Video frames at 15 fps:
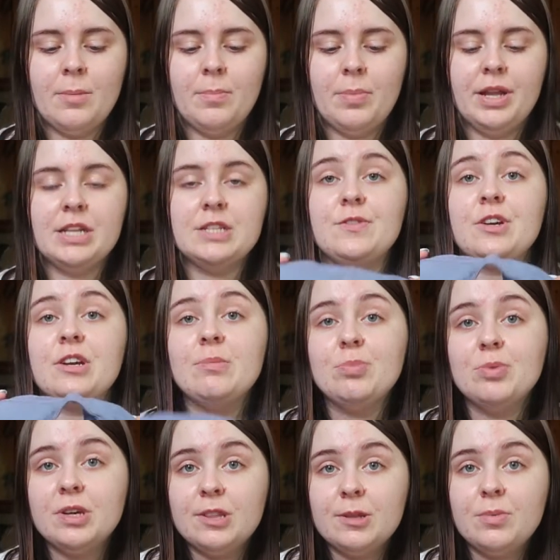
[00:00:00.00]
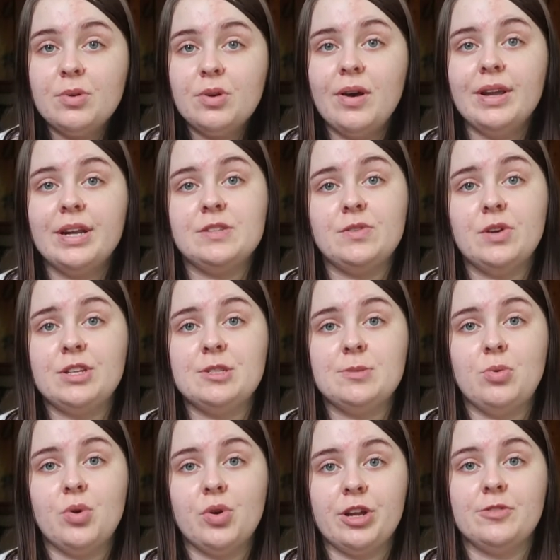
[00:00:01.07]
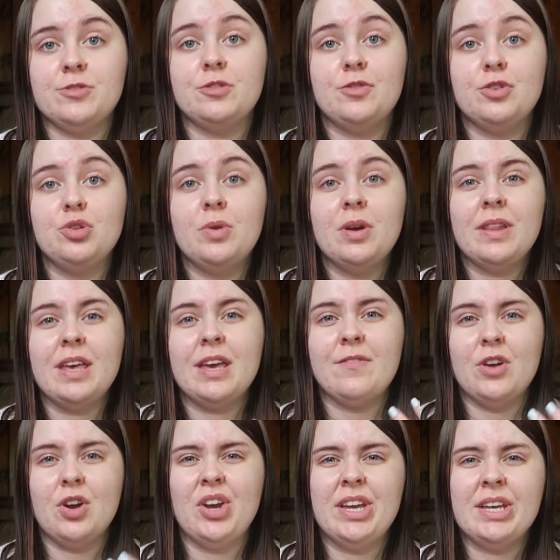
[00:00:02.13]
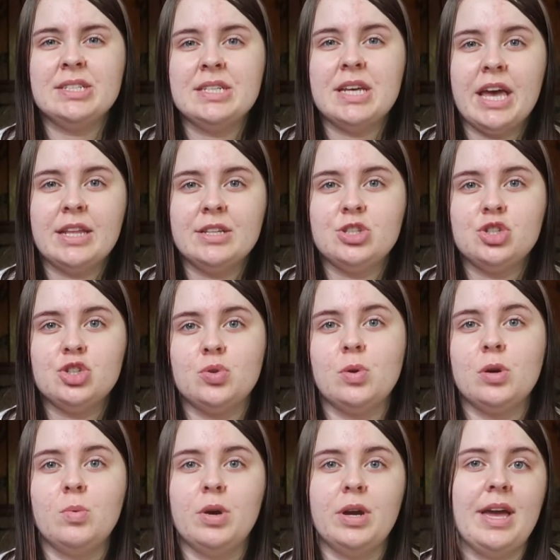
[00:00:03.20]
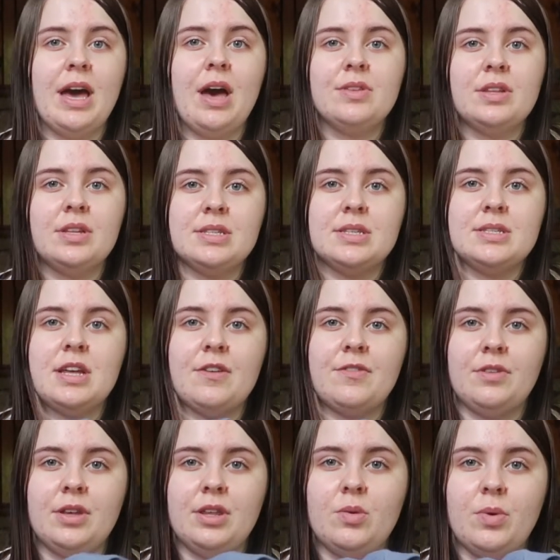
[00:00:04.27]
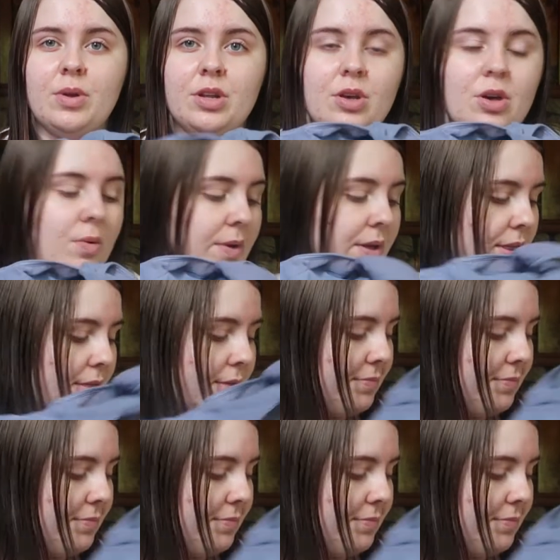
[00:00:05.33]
But it's very breathable and it's very supportive. So if you're doing like a very intense short workout, then this is definitely the one to go with.